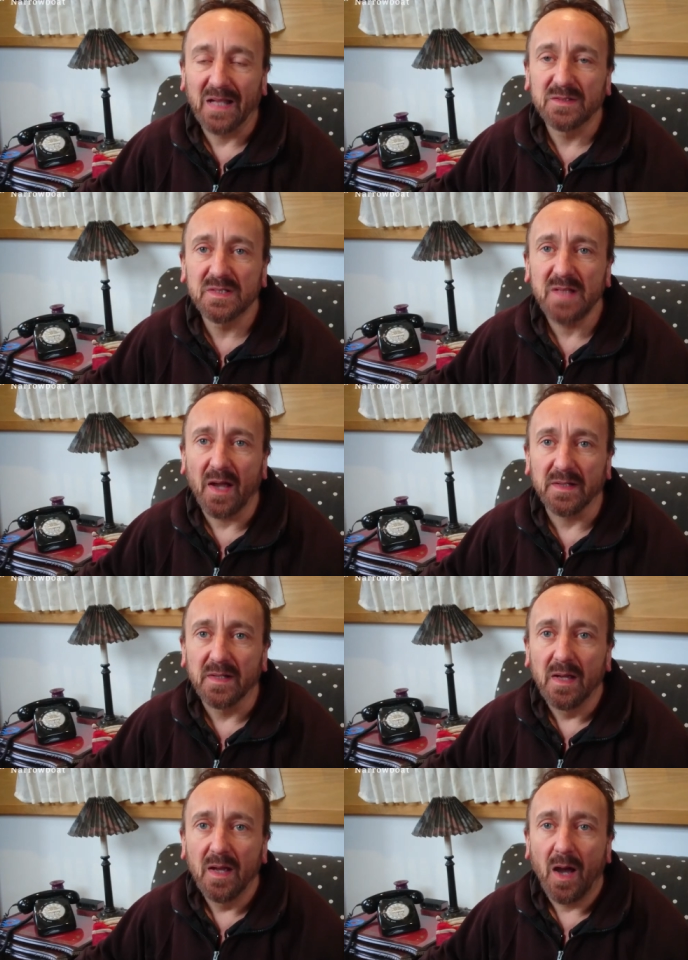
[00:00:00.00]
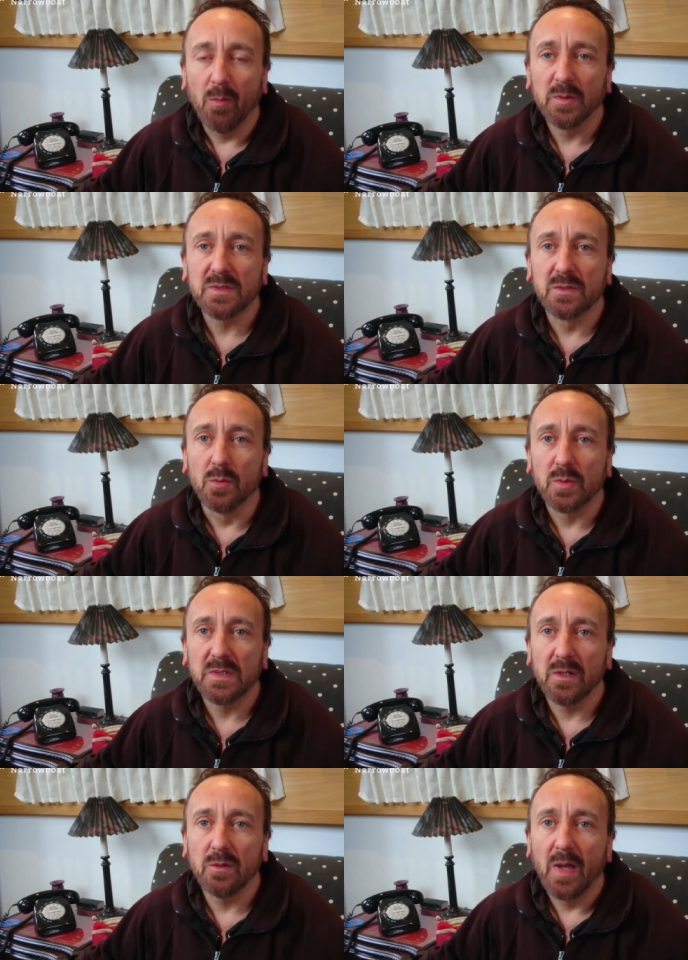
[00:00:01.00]
and today I want to talk
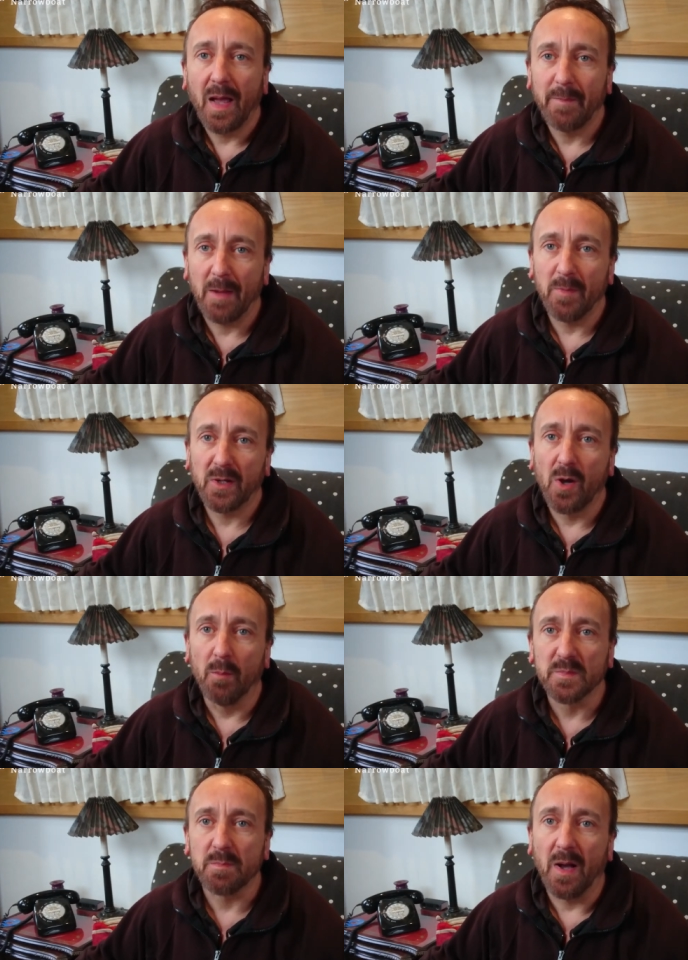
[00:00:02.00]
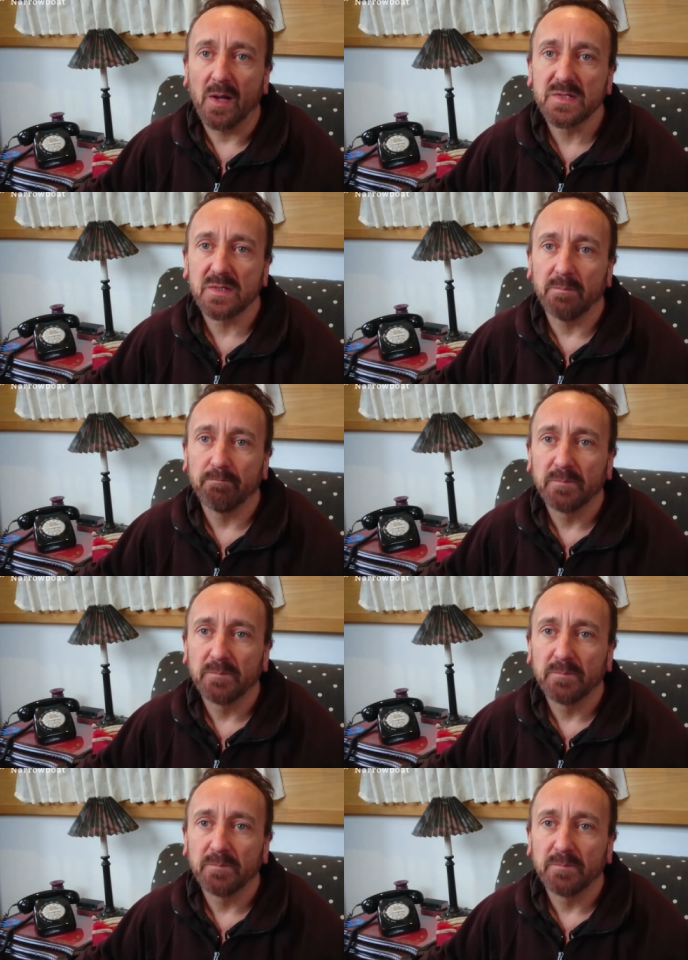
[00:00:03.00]
to you about my comms mast.